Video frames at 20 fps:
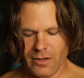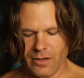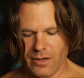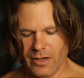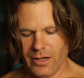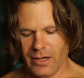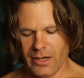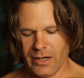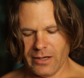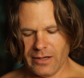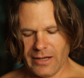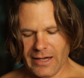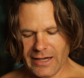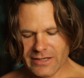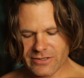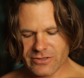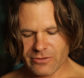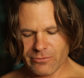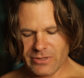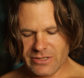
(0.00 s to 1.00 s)
And
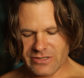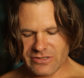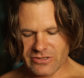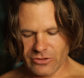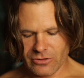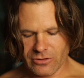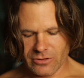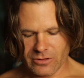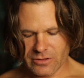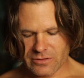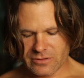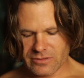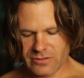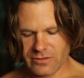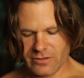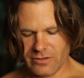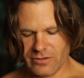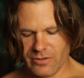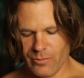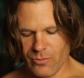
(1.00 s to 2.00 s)
as a result,
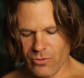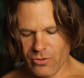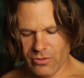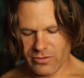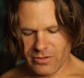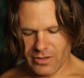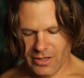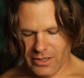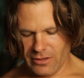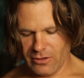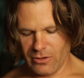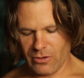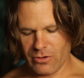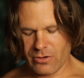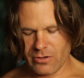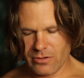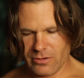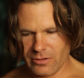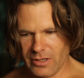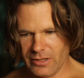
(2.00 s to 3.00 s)
the more that I
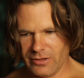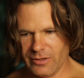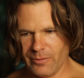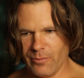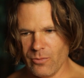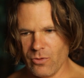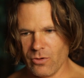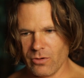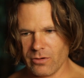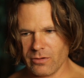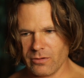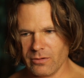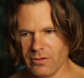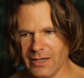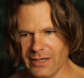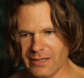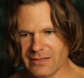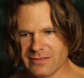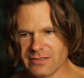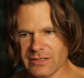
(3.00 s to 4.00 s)
learn and the more
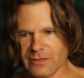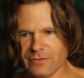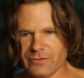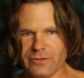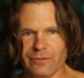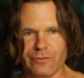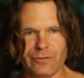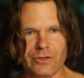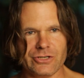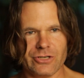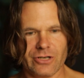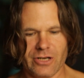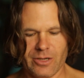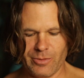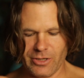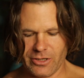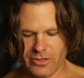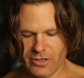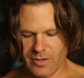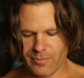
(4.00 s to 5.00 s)
like self-sufficient I
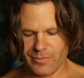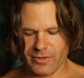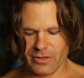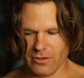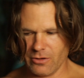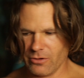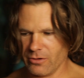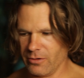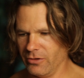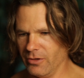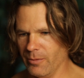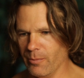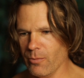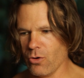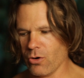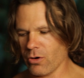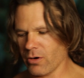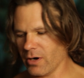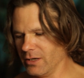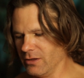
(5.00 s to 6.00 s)
become, the
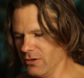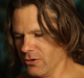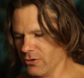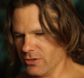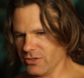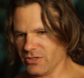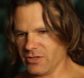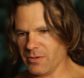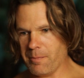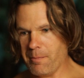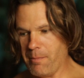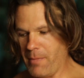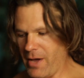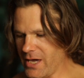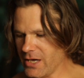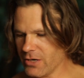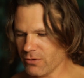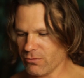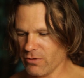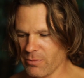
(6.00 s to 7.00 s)
more I learn to
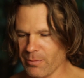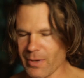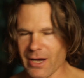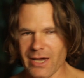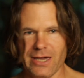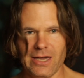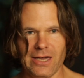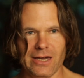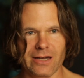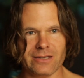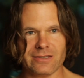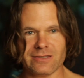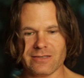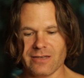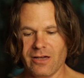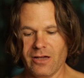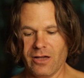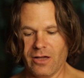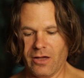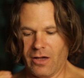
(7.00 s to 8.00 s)
make with my hands,
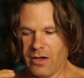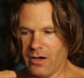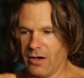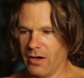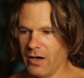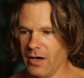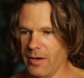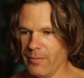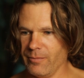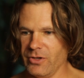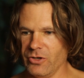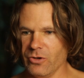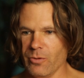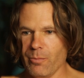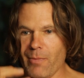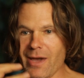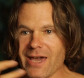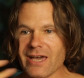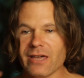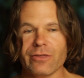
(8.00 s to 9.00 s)

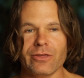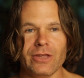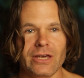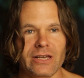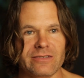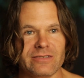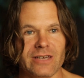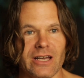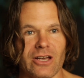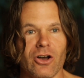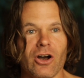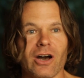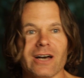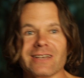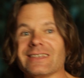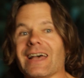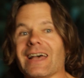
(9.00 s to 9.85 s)
make things that cost